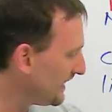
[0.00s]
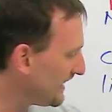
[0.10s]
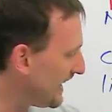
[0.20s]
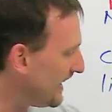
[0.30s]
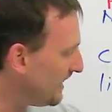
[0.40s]

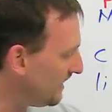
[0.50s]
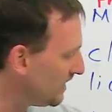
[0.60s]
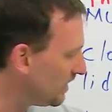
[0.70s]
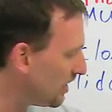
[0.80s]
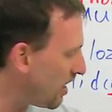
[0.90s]

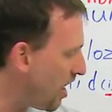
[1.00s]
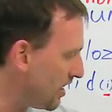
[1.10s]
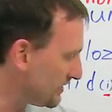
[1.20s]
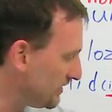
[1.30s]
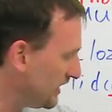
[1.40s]

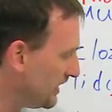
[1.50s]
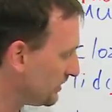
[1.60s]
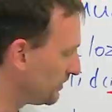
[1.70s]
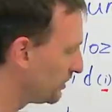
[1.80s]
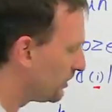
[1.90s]
Chaos.
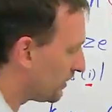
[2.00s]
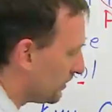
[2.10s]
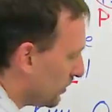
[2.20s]
So look,